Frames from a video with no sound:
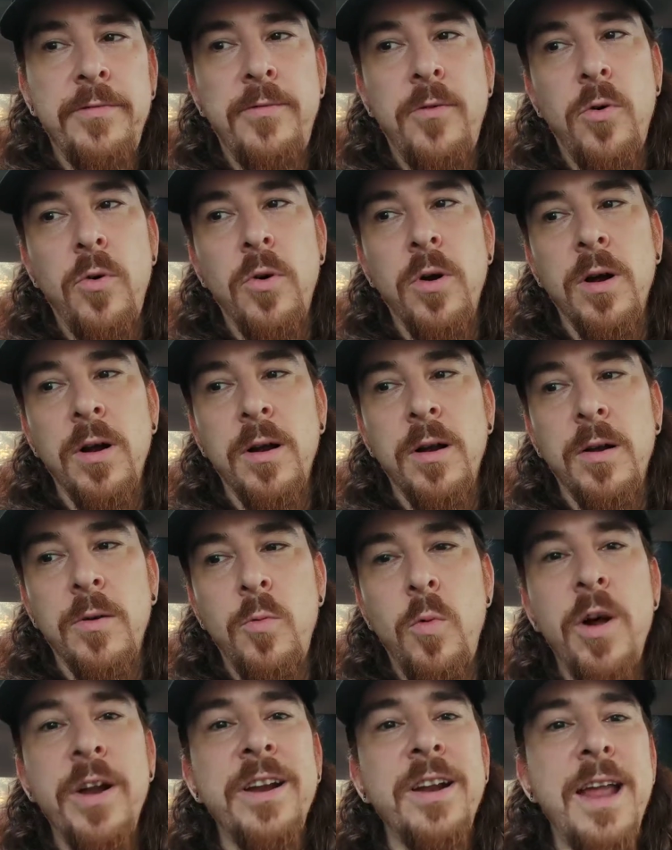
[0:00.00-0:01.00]
for
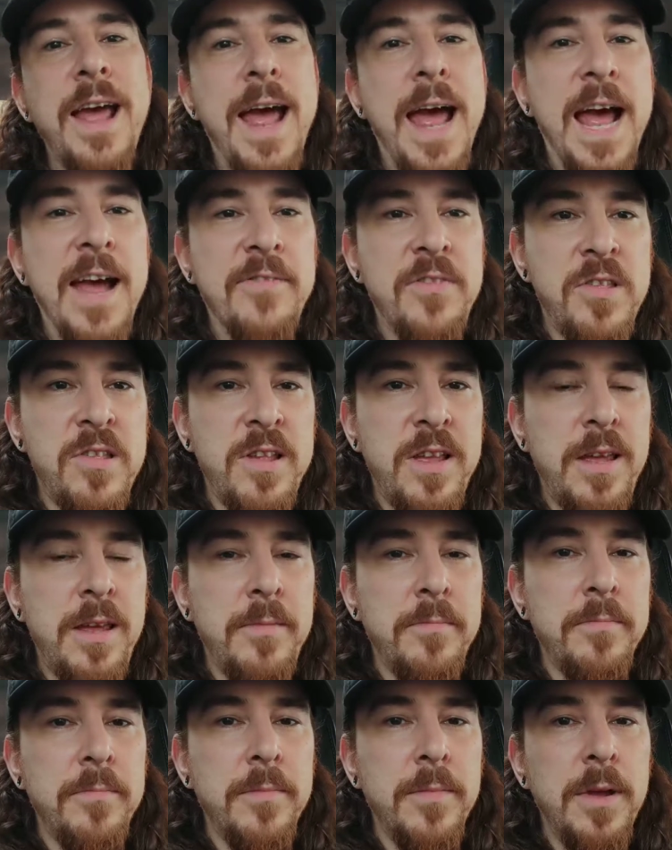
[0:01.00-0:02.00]
1.5
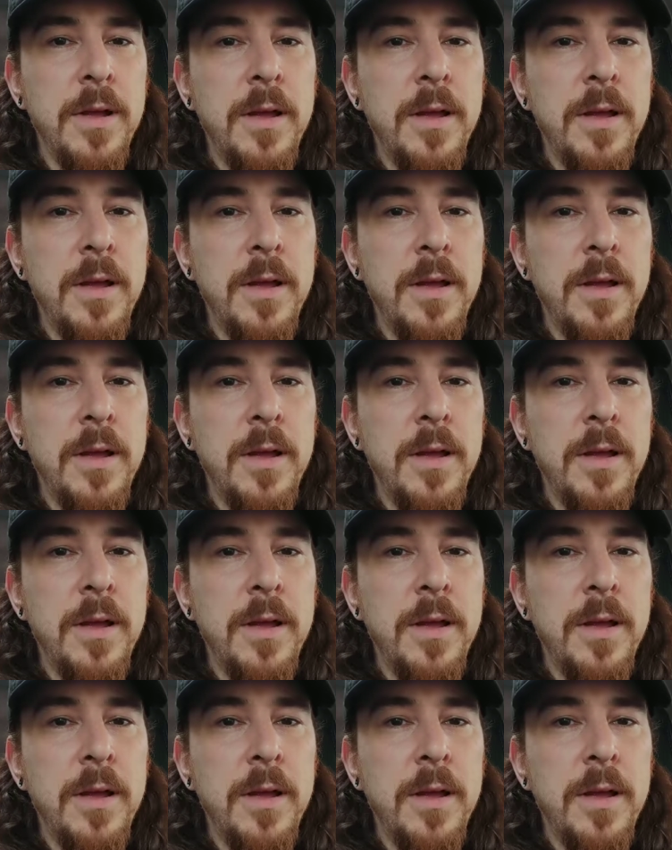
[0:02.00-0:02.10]
Steem.